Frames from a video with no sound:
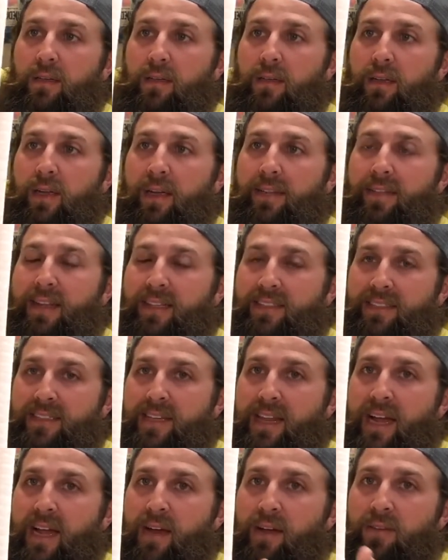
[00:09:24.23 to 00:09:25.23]
and that's
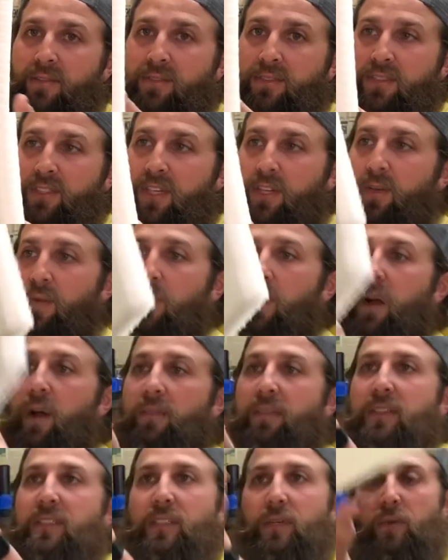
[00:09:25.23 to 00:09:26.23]
down. So you
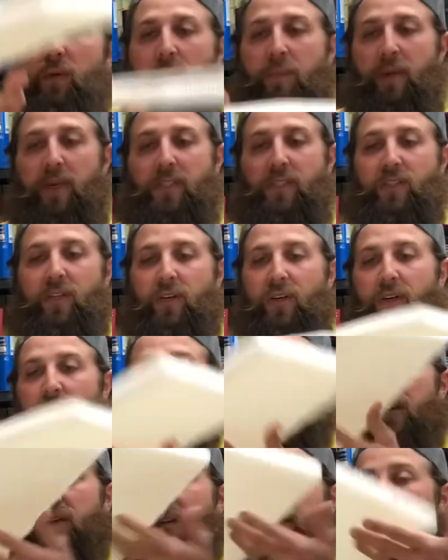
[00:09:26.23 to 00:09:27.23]
obviously want to make sure
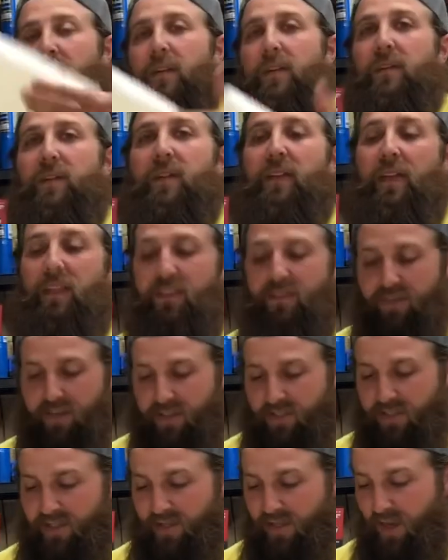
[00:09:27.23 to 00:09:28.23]
that that's
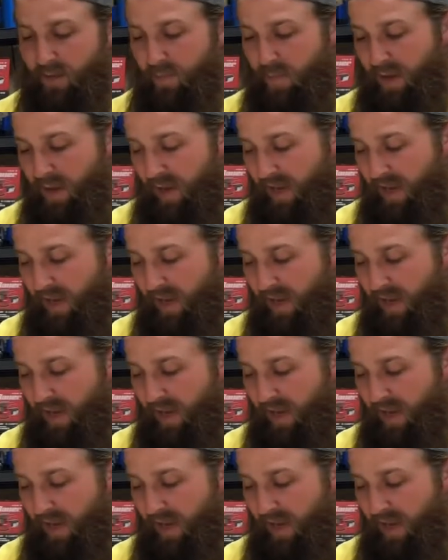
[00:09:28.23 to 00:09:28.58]
facing up.